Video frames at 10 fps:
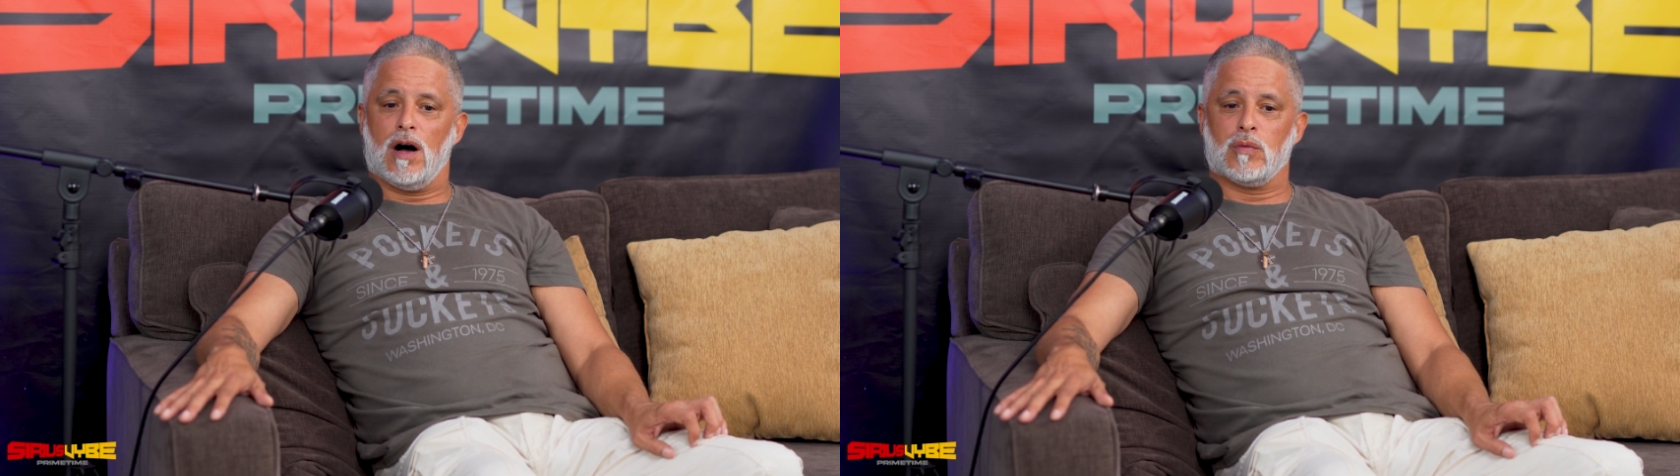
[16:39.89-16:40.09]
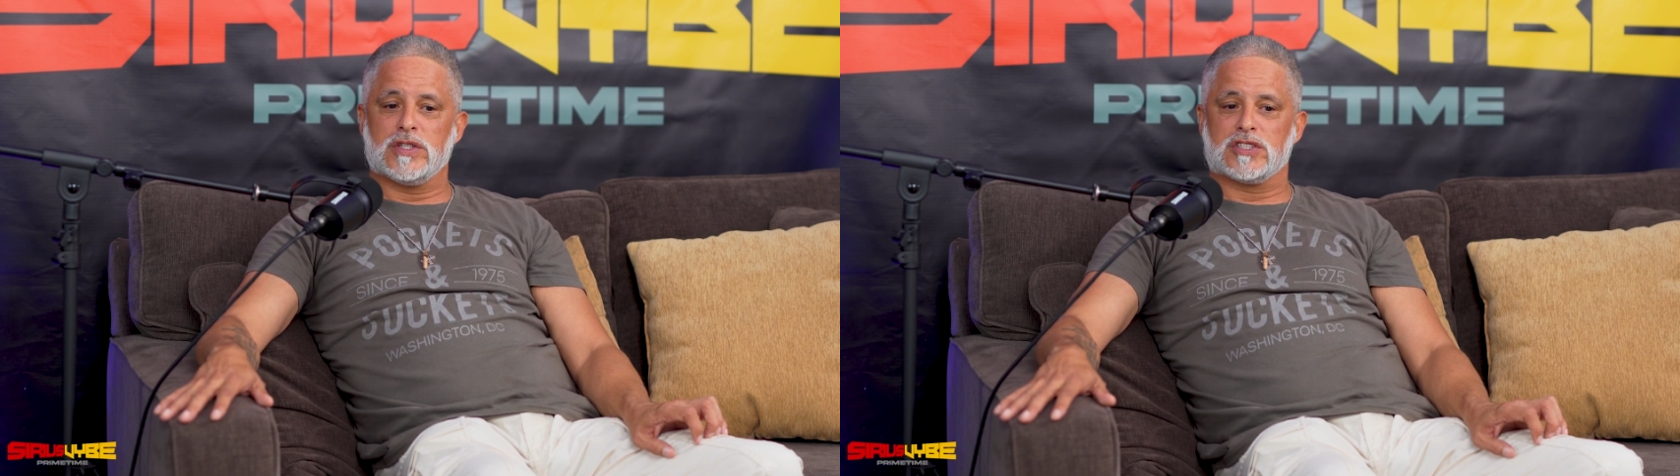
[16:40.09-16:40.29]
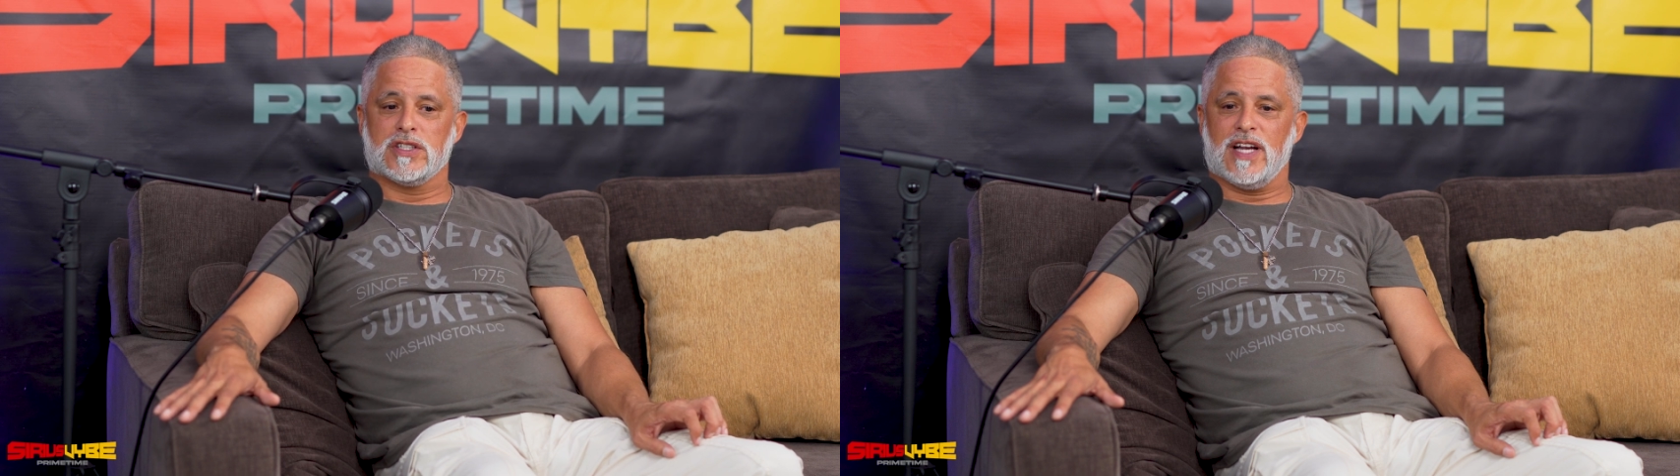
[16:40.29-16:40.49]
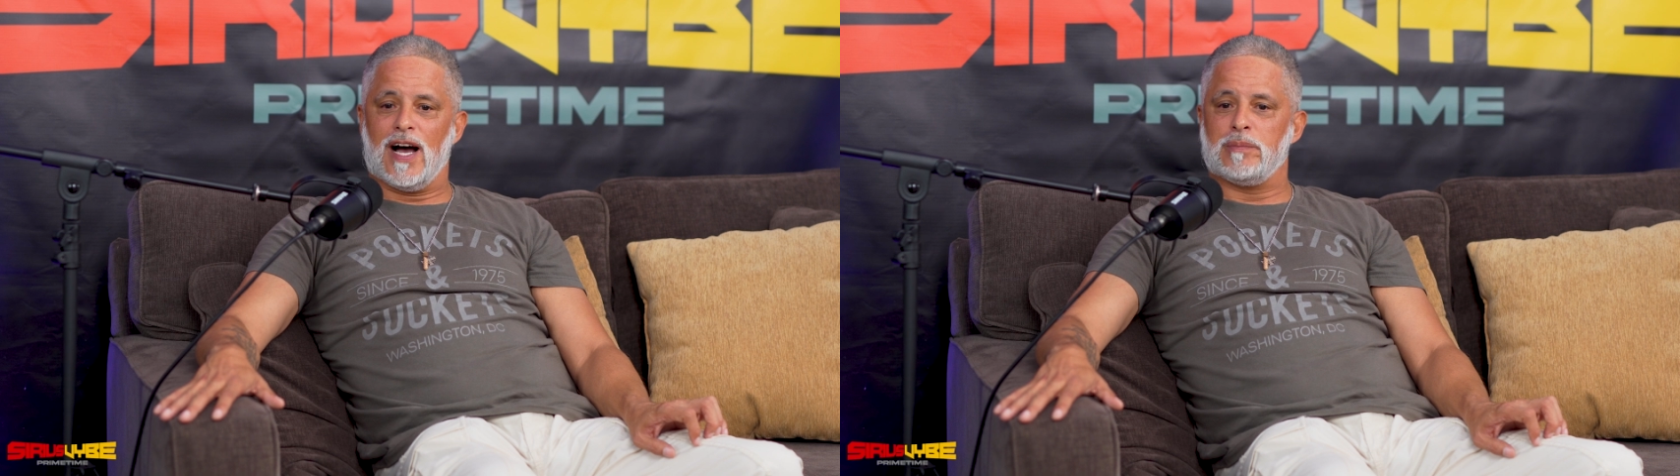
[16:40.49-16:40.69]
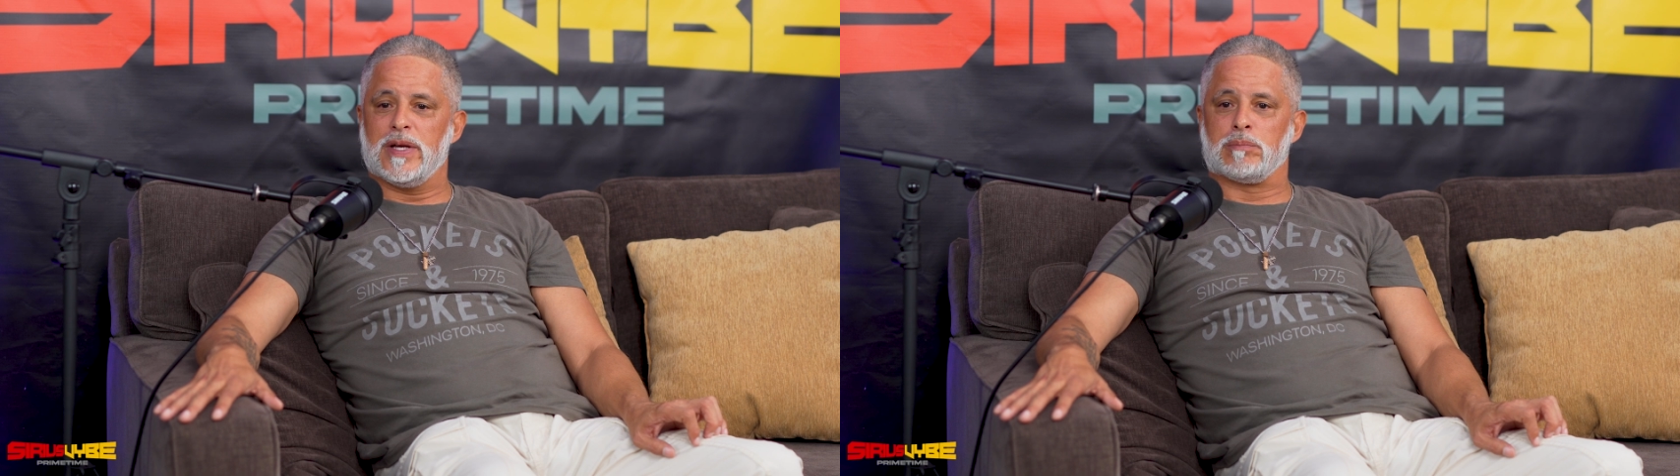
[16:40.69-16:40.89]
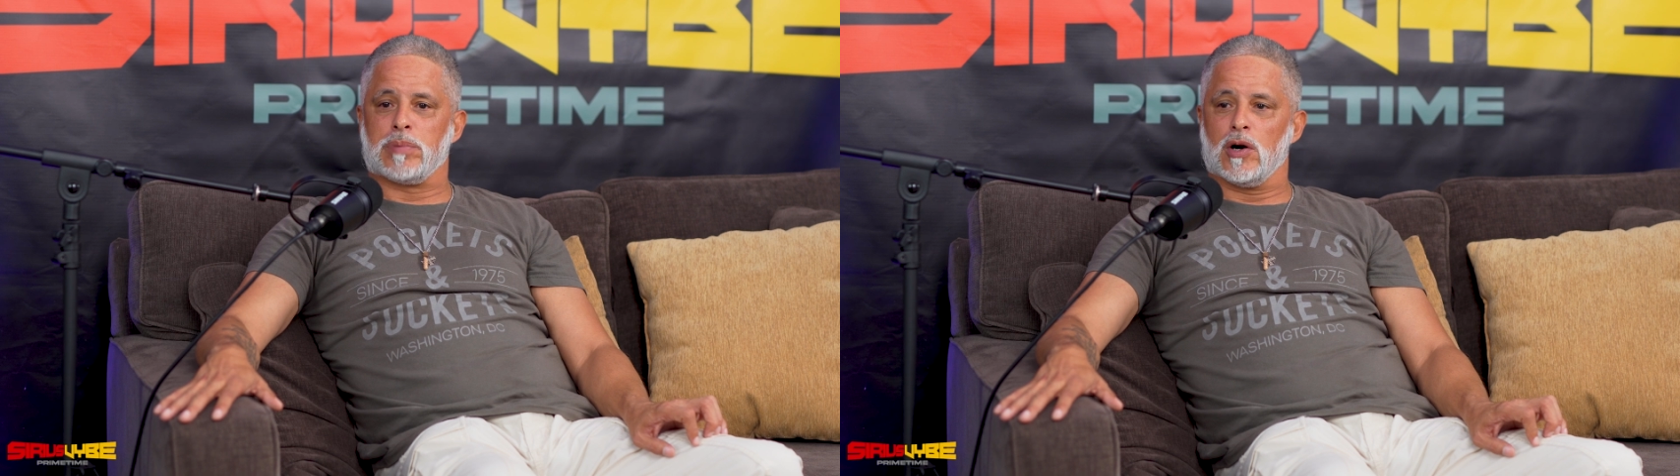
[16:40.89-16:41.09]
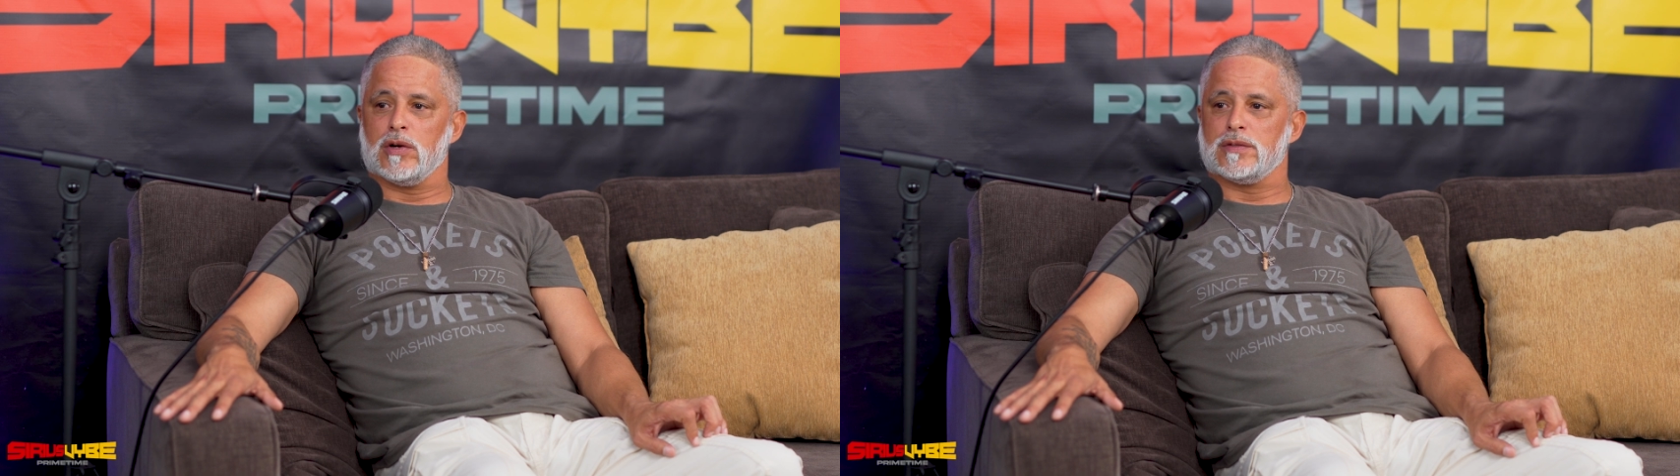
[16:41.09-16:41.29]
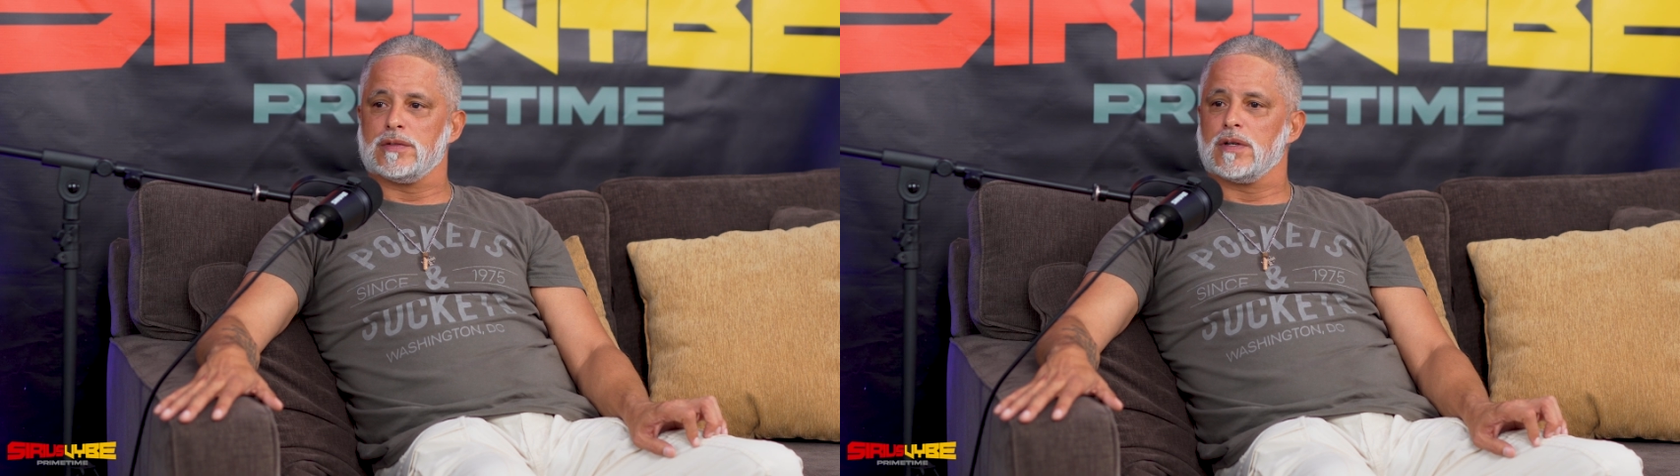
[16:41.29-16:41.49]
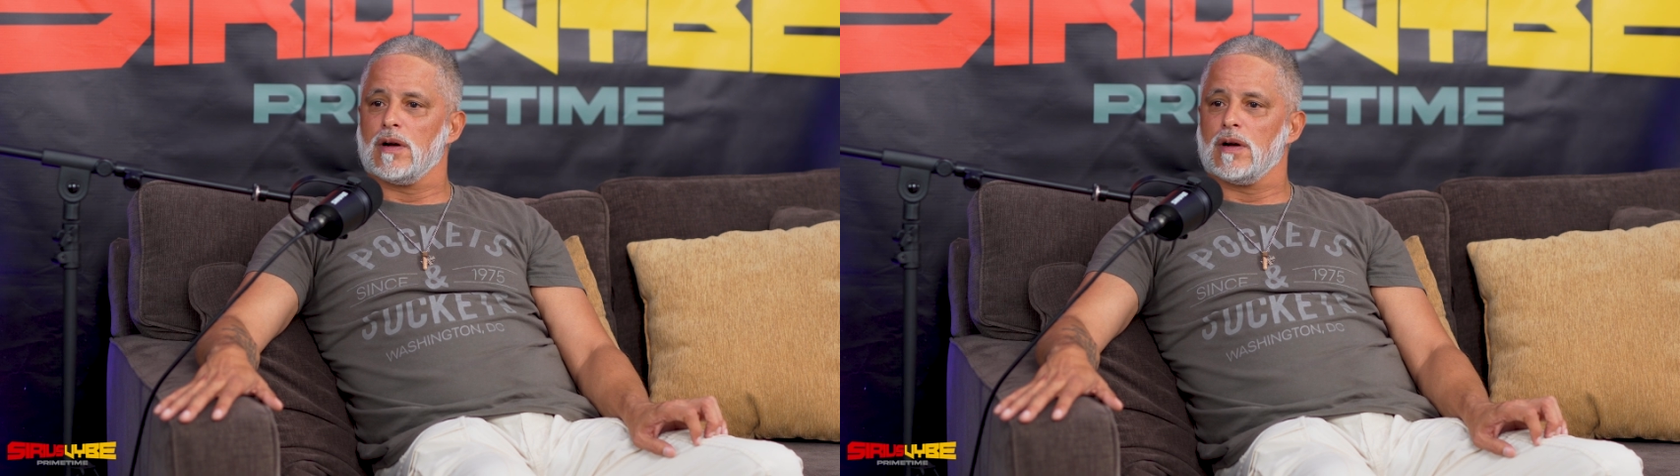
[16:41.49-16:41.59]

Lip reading: We should not be burdened